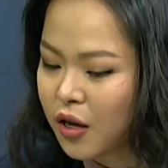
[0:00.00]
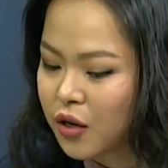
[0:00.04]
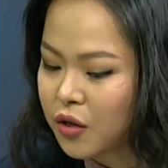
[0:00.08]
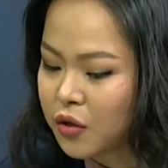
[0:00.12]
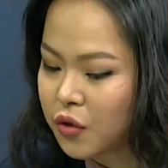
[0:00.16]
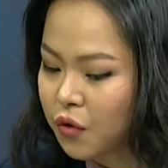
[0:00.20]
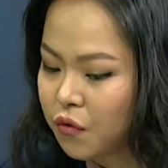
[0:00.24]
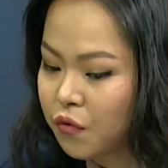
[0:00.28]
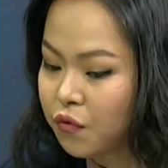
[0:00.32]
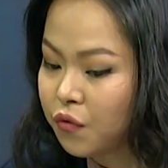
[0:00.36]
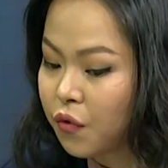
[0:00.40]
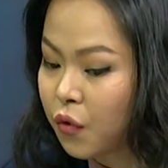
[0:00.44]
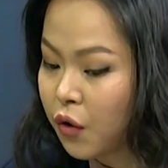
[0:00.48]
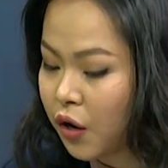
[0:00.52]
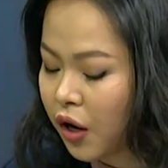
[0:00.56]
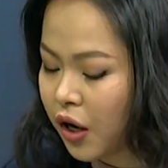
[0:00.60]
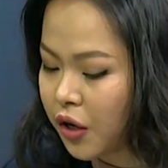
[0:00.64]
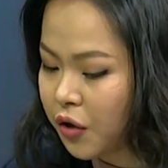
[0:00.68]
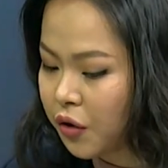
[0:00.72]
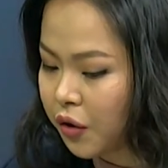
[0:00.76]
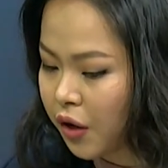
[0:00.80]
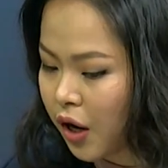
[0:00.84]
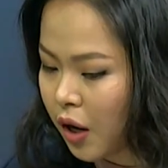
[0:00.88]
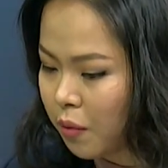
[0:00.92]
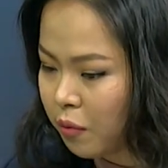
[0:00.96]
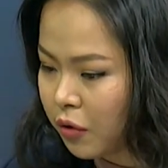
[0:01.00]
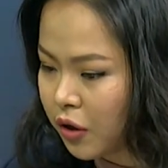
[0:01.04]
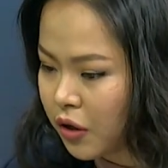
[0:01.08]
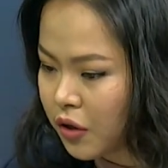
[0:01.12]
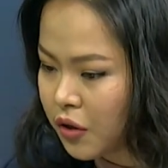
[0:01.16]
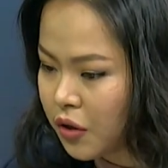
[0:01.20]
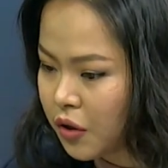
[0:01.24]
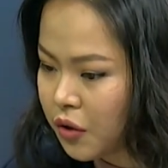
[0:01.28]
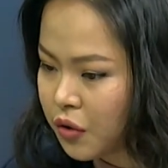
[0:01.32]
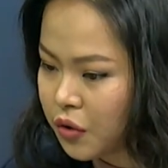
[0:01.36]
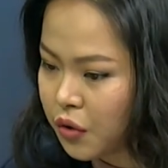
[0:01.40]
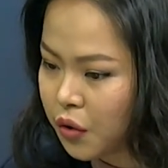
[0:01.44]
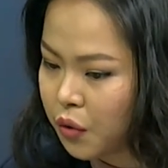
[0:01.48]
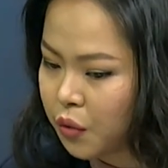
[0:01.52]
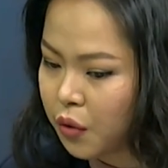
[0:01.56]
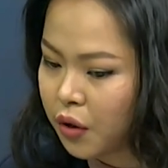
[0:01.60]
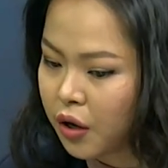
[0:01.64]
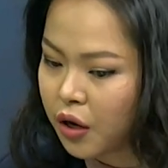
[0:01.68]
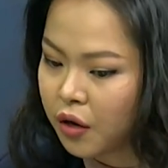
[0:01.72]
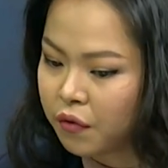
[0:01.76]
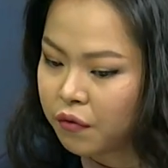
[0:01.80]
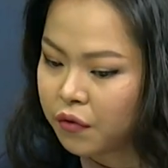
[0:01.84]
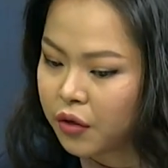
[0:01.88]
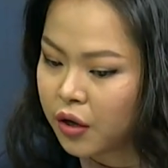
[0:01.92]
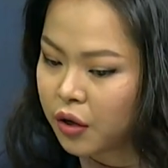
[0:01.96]
So 400 companies. So
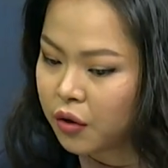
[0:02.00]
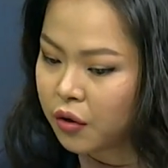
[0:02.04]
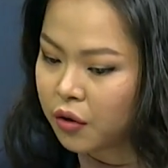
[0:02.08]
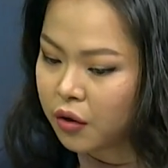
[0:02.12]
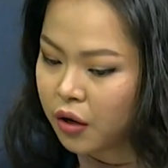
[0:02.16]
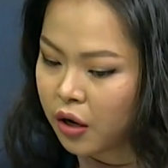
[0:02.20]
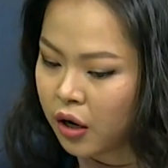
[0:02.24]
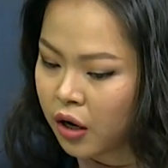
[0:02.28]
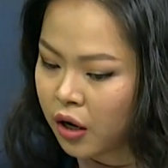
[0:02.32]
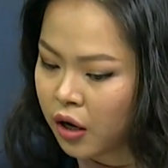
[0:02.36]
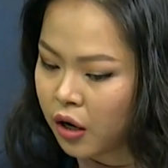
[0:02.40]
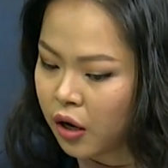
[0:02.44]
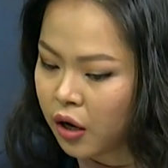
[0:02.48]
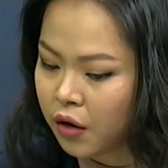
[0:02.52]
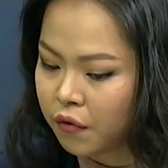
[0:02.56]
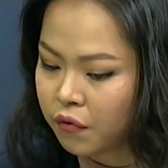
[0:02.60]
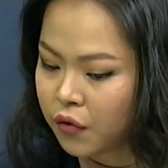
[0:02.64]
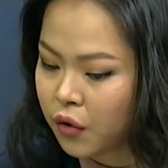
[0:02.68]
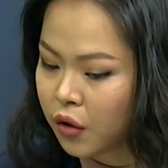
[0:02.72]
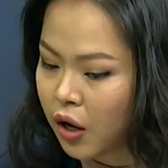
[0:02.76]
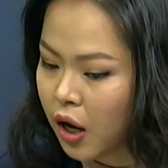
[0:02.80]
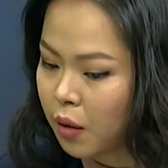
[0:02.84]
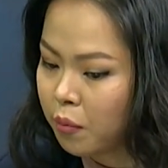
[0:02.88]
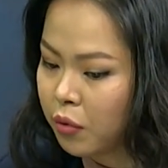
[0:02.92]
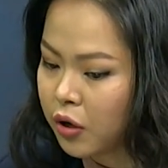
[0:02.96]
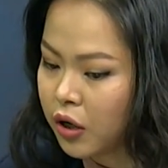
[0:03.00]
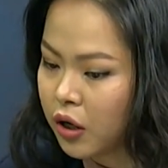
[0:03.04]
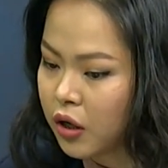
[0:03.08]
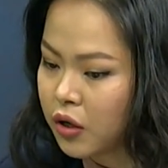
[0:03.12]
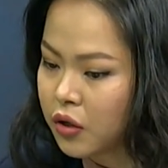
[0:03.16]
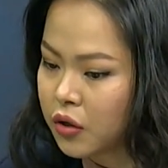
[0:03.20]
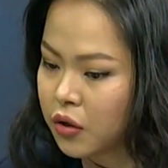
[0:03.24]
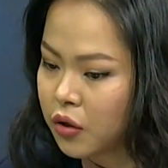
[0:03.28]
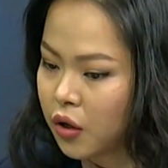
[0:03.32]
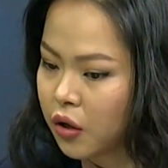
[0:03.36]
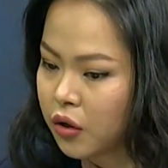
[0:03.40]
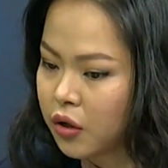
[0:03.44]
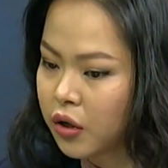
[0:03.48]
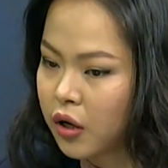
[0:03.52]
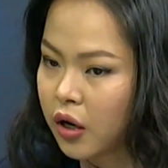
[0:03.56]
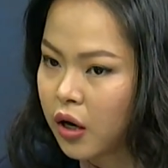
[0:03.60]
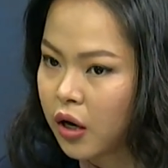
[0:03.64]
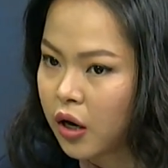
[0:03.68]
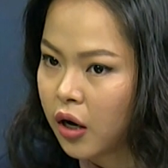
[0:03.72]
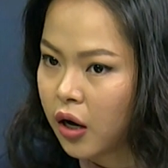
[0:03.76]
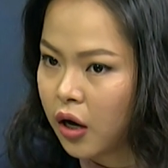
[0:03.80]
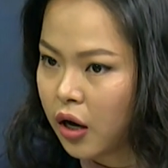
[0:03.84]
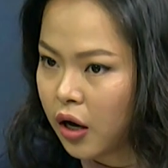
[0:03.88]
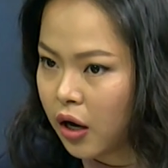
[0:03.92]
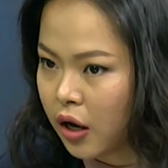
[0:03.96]
if your company is not
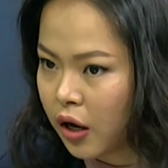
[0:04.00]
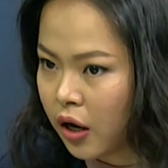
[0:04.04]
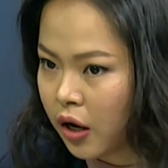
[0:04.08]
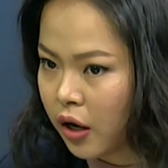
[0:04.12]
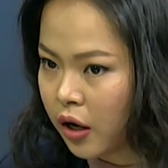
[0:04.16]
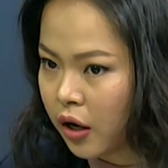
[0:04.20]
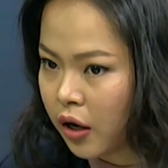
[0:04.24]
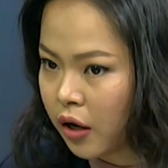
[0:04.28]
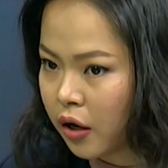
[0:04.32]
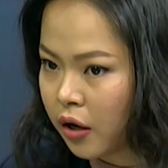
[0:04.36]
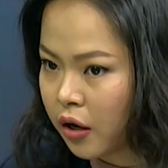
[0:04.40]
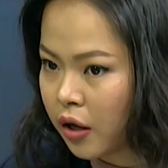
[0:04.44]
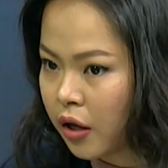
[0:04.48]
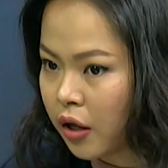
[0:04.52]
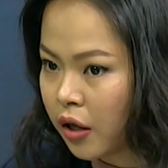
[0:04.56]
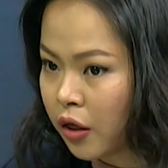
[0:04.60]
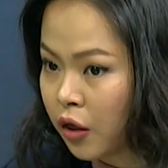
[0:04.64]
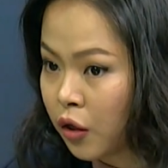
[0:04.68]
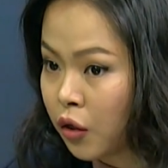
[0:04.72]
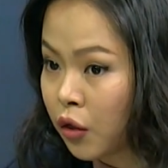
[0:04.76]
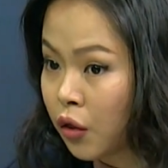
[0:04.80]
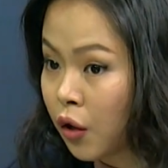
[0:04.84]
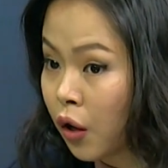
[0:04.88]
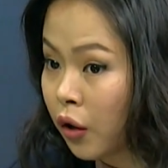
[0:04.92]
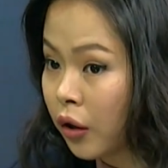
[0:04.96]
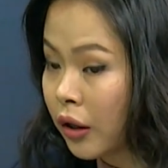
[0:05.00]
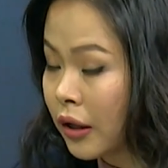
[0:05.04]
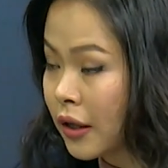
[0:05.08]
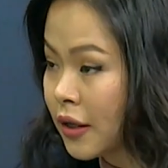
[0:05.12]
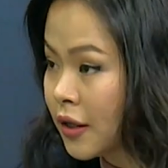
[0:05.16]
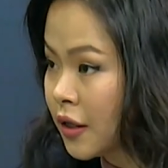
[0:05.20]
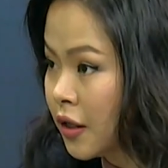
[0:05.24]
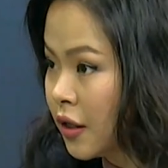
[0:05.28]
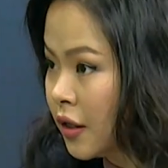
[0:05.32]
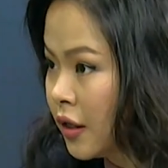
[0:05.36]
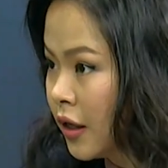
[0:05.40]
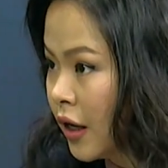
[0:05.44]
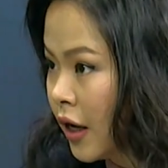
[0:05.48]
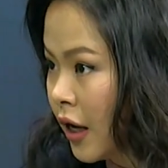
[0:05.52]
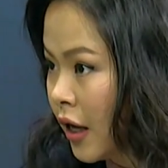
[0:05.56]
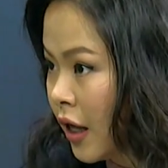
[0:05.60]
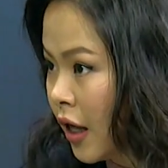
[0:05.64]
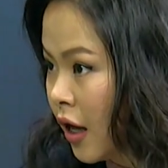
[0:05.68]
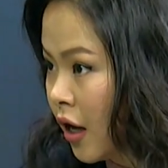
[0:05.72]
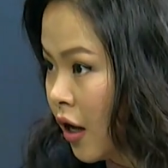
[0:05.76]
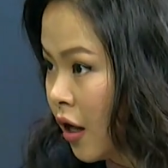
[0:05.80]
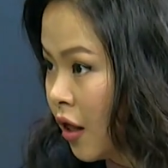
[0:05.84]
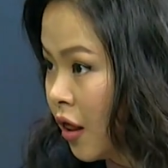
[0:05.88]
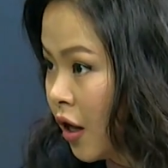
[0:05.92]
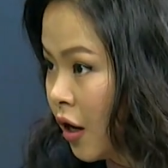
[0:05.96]
listed
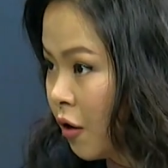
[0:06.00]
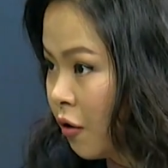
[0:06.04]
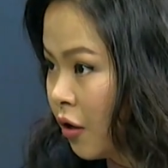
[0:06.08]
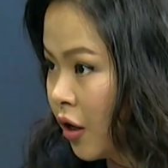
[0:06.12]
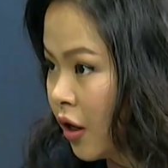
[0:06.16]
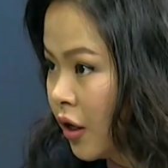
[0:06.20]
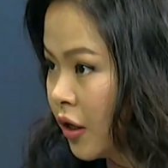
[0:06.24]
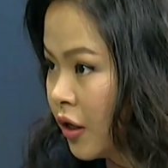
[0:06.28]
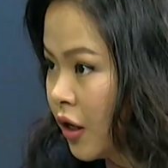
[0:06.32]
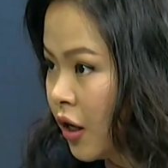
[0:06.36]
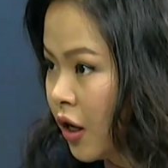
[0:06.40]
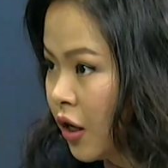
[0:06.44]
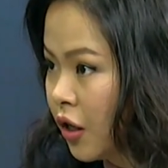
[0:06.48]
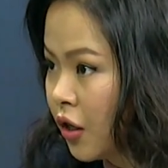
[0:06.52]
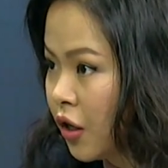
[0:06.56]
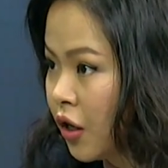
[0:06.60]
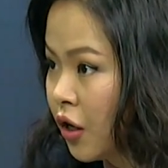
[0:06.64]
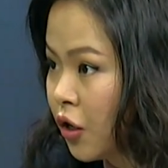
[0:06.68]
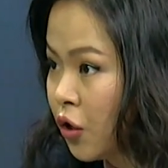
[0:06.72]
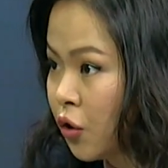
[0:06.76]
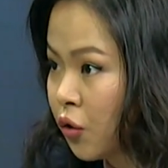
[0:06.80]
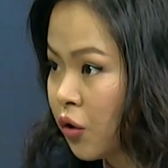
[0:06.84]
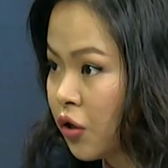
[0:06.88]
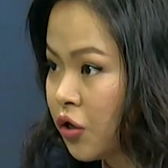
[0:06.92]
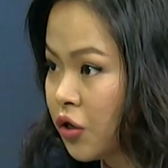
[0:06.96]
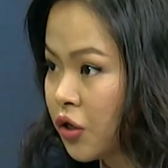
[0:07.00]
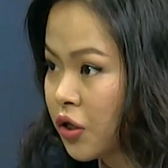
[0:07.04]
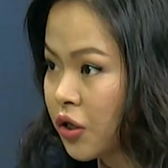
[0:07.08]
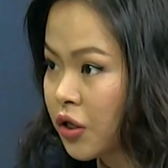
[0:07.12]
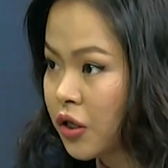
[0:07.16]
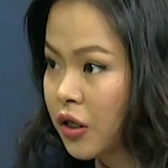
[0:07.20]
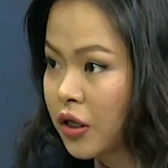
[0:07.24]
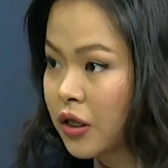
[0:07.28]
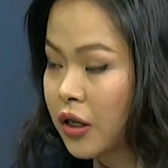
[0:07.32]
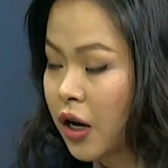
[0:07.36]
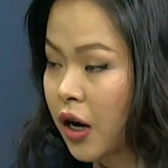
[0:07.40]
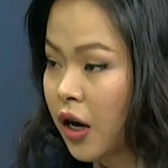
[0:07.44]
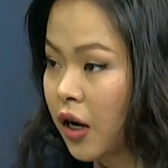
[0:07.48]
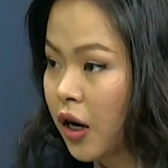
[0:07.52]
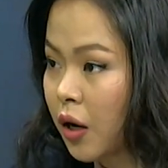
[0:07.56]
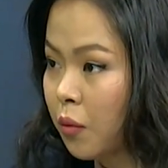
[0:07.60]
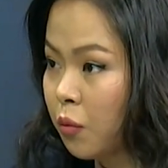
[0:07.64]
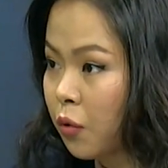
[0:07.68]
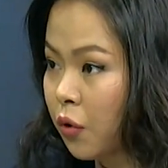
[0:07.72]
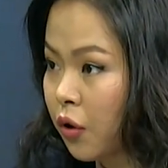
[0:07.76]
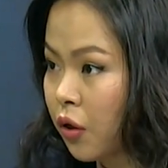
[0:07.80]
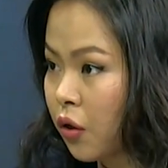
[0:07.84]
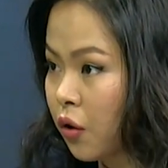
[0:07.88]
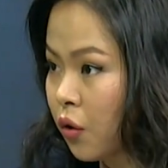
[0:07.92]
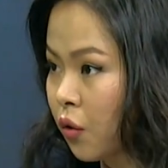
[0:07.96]
there yet, and then you can just sign up
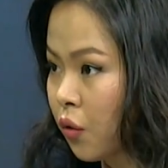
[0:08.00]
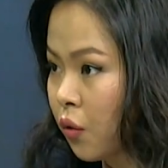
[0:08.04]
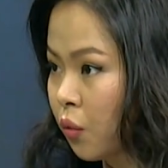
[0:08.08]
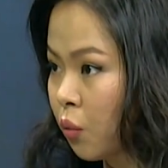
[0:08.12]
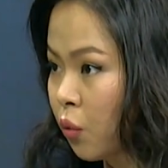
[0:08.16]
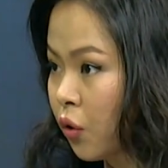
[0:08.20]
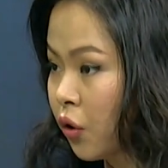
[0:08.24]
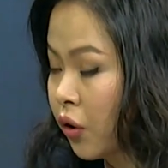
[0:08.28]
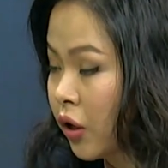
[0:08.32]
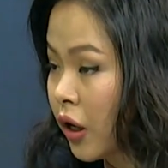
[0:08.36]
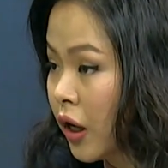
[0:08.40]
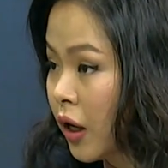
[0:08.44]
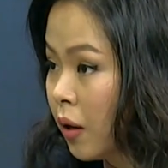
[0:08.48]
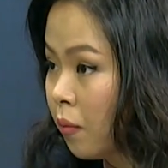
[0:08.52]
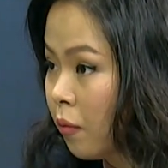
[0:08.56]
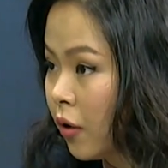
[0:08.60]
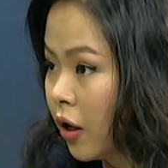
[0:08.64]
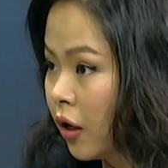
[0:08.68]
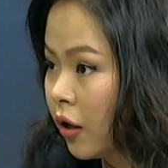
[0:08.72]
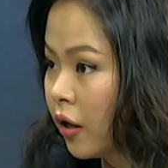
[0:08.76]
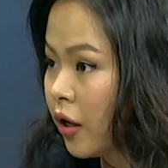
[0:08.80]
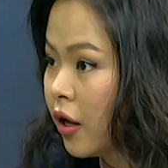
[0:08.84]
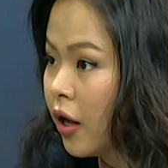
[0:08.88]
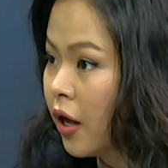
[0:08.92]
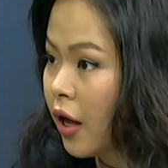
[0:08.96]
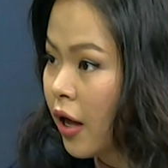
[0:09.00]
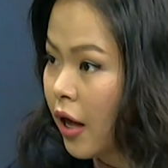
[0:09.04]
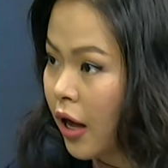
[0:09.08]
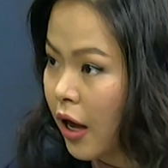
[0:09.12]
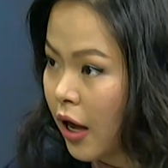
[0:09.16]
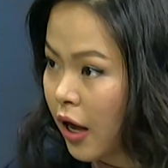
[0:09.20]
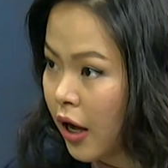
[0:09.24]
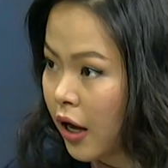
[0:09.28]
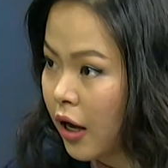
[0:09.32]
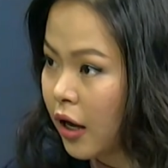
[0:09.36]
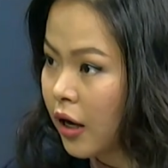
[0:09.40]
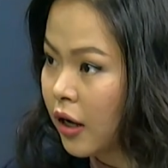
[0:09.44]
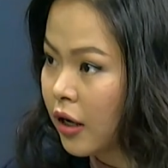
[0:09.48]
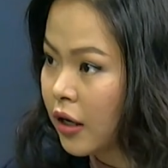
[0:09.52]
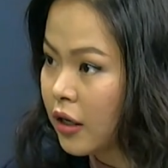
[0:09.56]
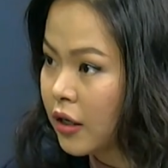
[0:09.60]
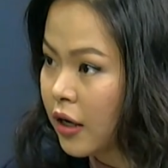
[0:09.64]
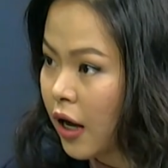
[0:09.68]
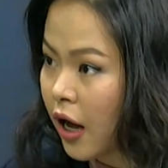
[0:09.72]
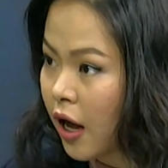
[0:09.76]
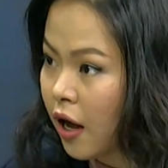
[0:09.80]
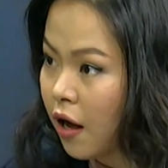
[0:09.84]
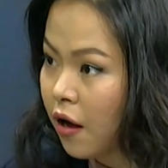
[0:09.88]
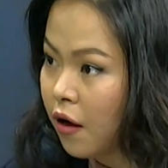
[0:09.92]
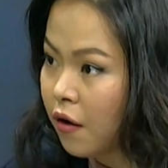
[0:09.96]
with your work email and
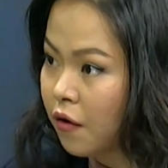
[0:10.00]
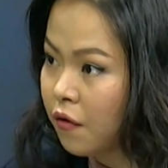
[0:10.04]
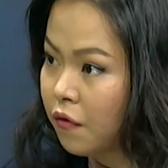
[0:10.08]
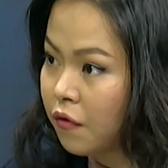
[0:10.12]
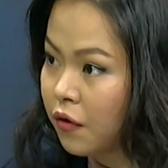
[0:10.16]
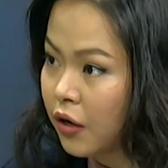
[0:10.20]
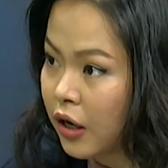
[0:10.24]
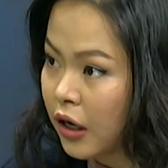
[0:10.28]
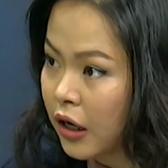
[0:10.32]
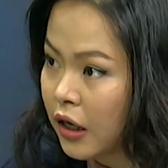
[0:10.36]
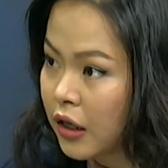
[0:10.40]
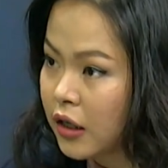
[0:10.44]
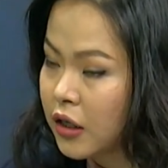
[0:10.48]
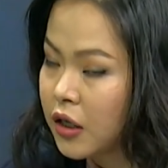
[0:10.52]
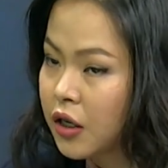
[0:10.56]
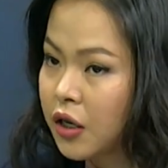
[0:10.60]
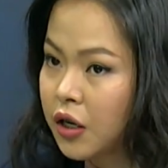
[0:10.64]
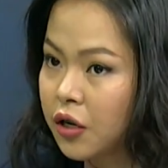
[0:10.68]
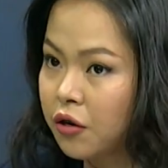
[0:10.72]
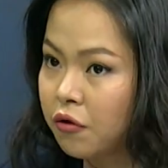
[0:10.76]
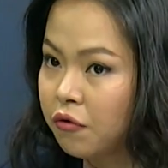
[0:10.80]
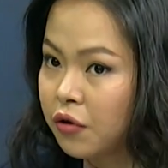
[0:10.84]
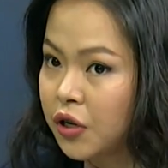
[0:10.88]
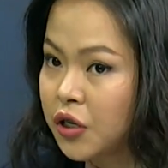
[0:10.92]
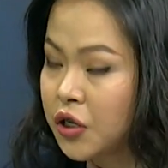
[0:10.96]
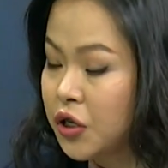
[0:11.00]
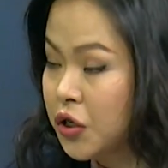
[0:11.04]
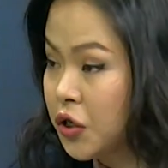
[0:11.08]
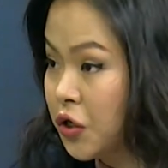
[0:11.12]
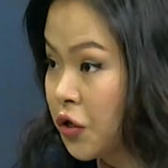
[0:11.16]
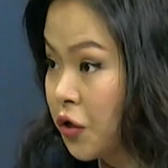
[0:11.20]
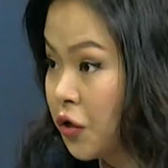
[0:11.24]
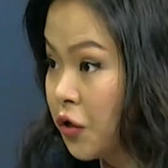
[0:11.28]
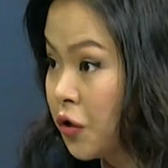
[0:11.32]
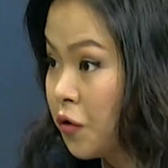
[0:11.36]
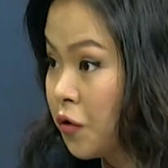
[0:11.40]
have it registered.